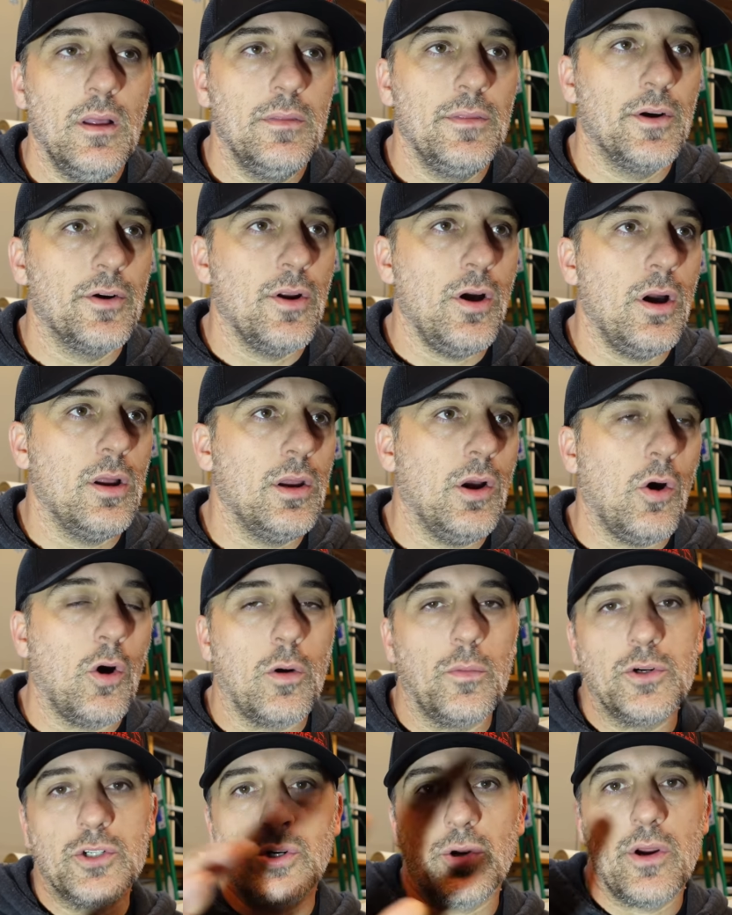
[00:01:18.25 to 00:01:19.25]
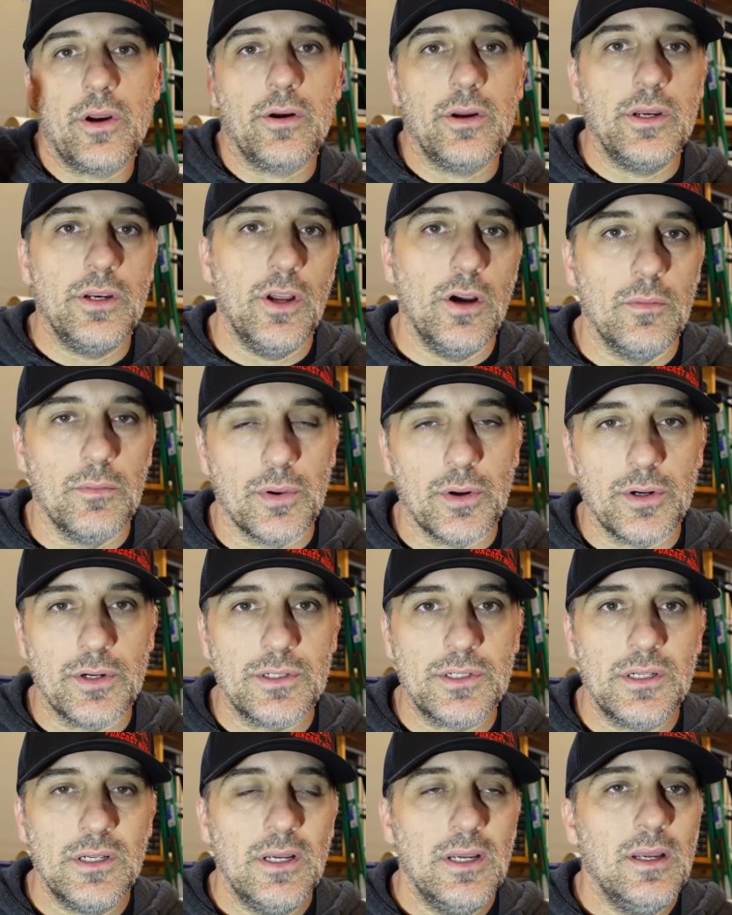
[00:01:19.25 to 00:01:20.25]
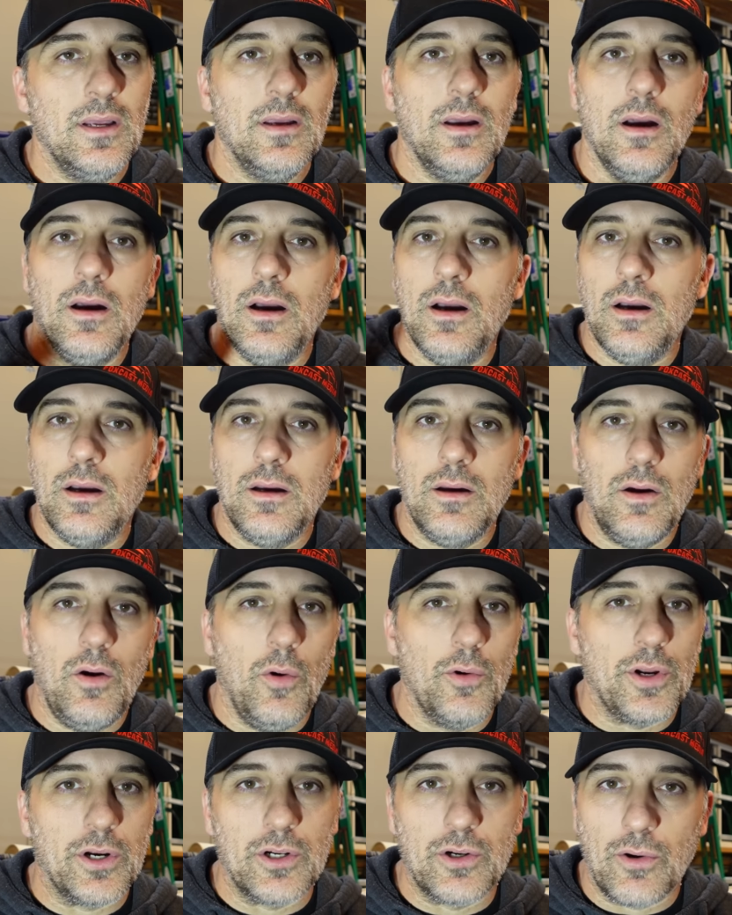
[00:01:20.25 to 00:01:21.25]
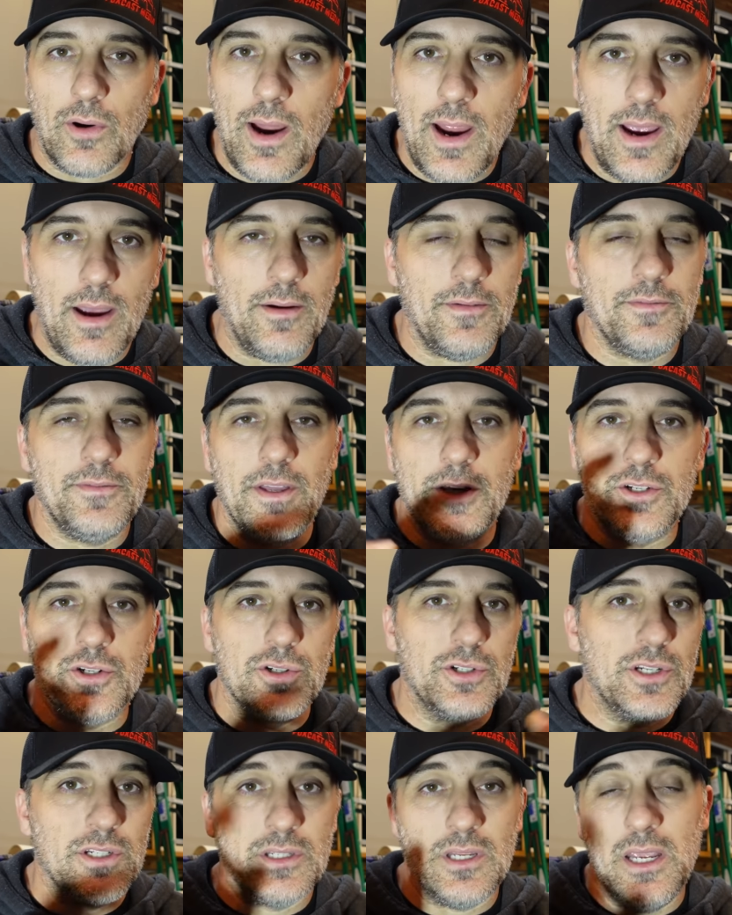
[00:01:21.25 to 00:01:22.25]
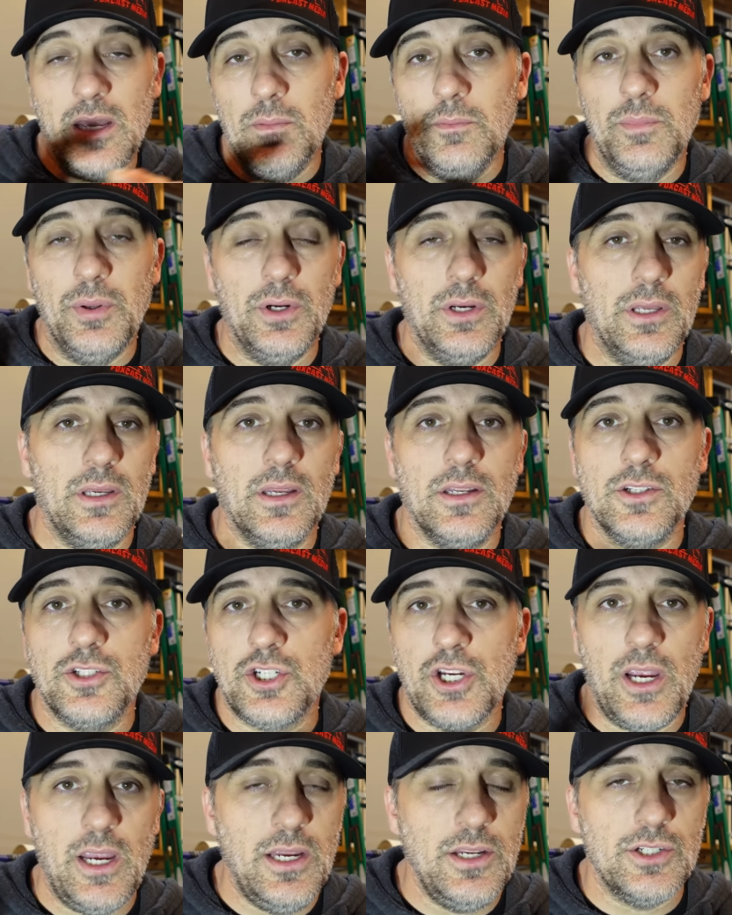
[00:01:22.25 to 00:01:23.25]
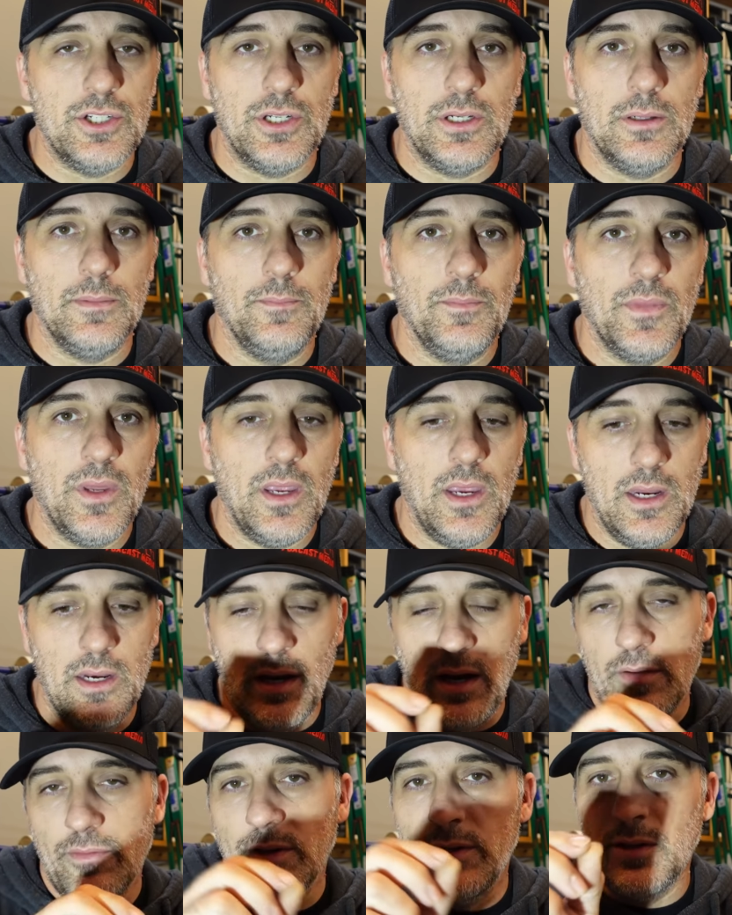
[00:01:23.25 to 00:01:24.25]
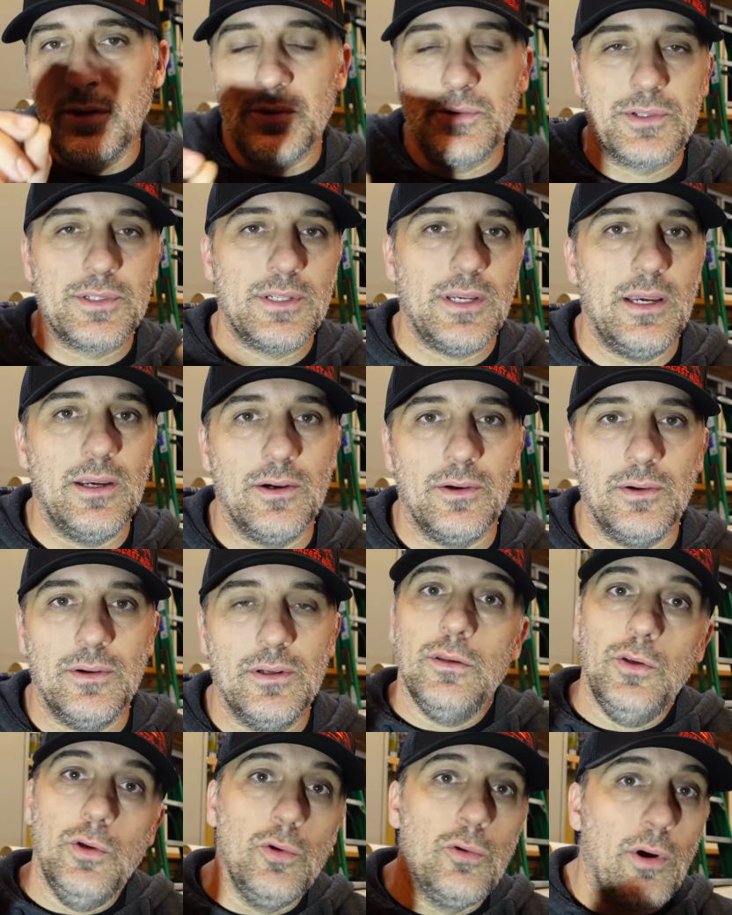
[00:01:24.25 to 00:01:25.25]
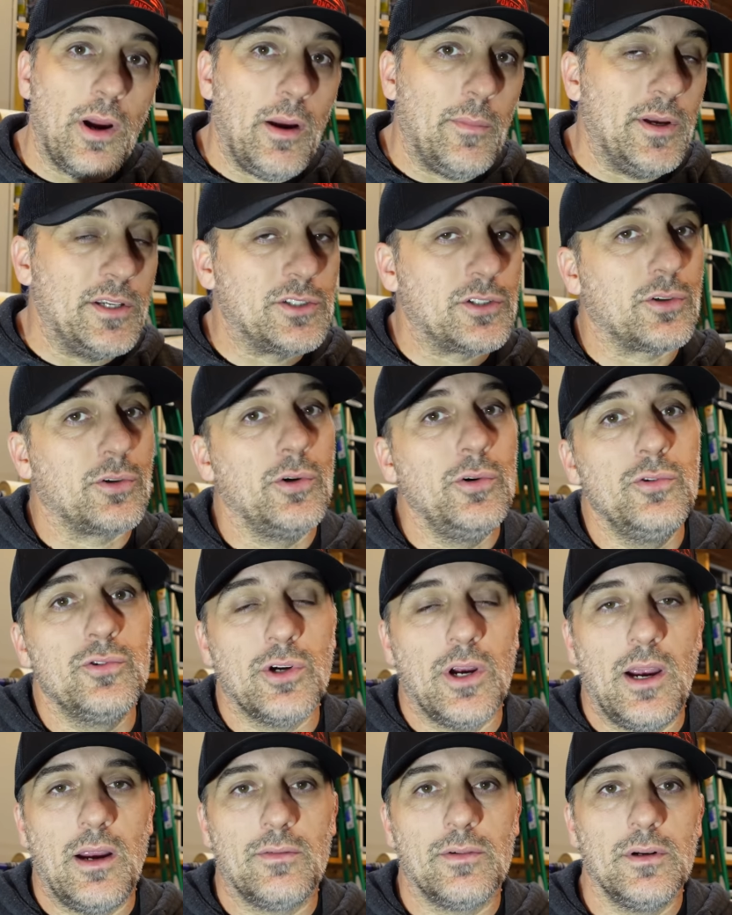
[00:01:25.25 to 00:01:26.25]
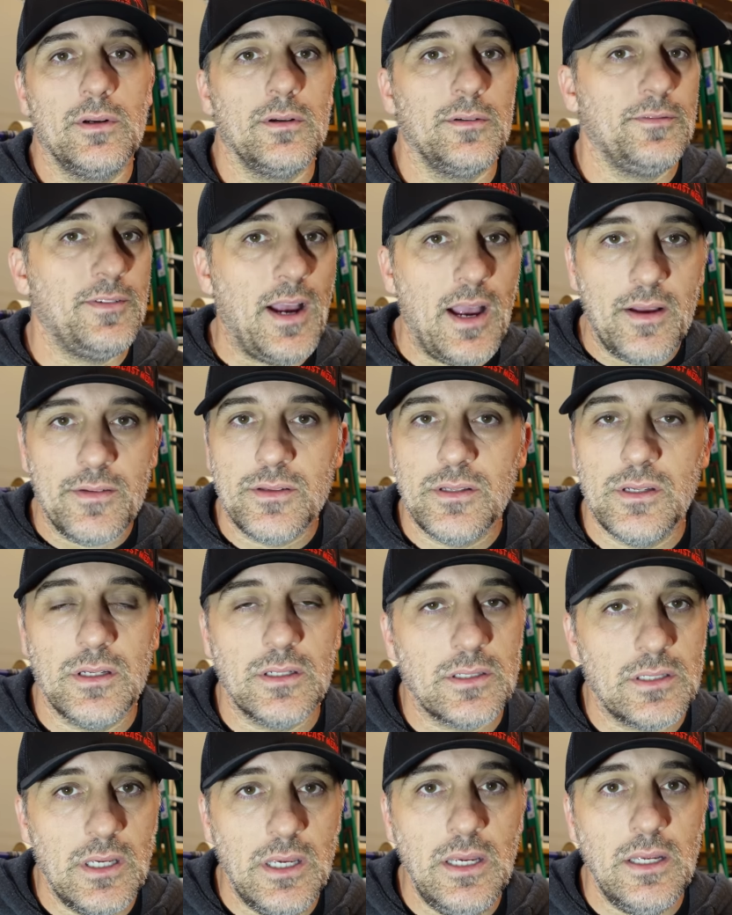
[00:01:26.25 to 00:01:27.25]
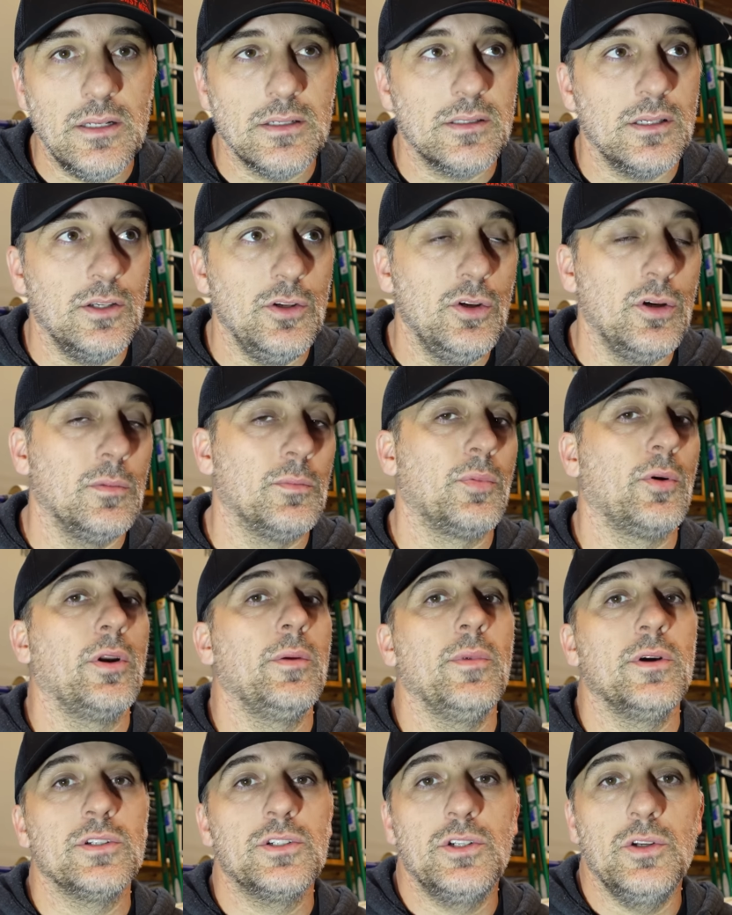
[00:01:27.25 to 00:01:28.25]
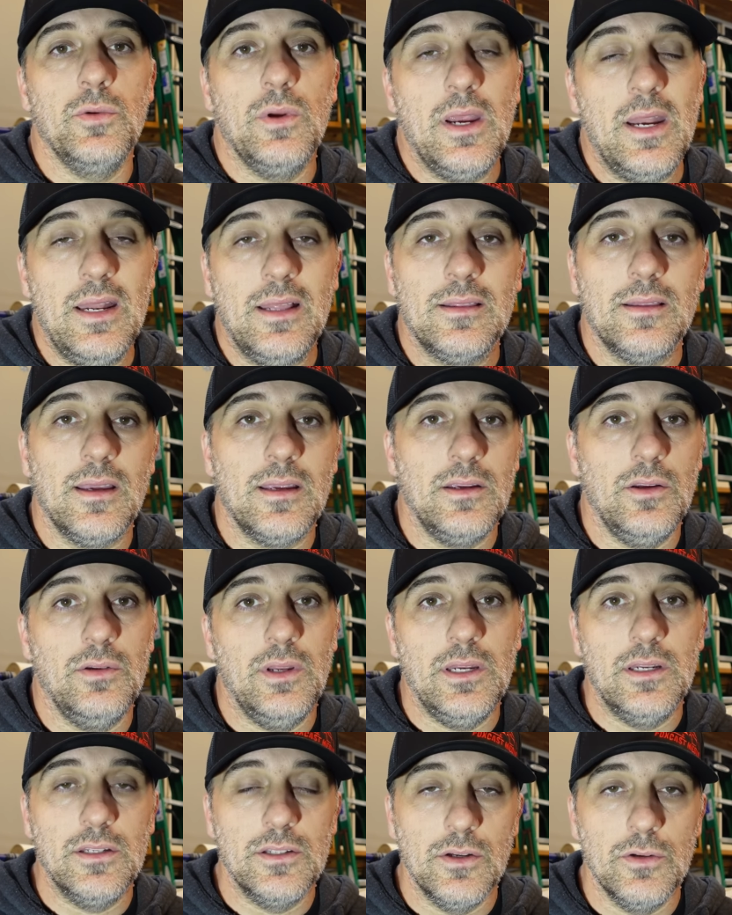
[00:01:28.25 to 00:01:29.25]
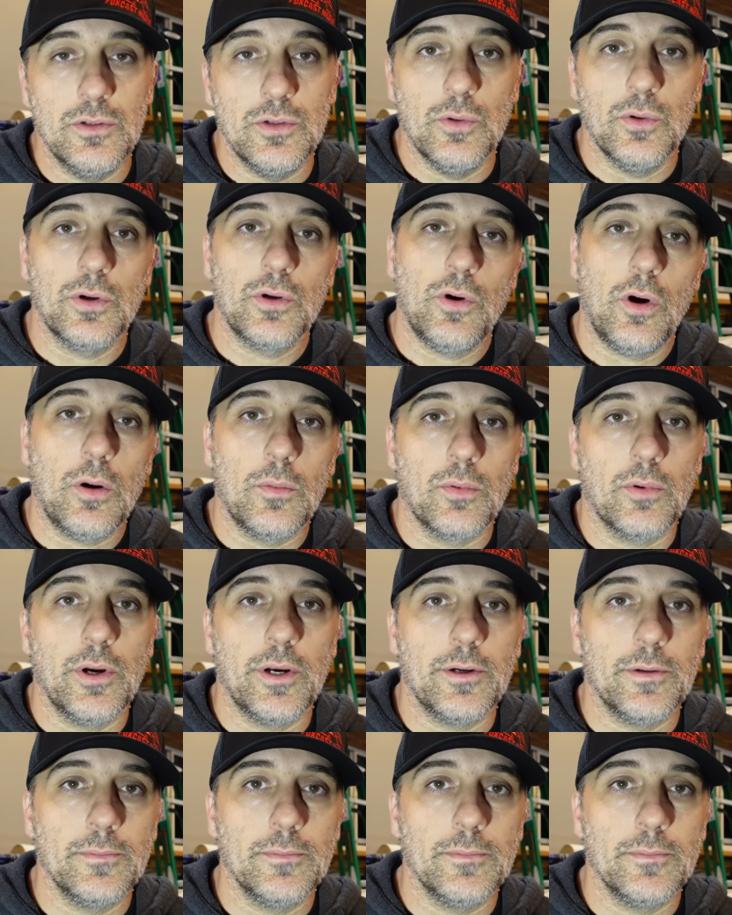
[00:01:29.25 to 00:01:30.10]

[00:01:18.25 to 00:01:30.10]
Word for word: They're not arbitrary numbers uh, on a graph that you're just inputting and changing in every little cell, you grab a screwdriver and a 5 16 and you can pretty much do anything you need to do to a carburetor.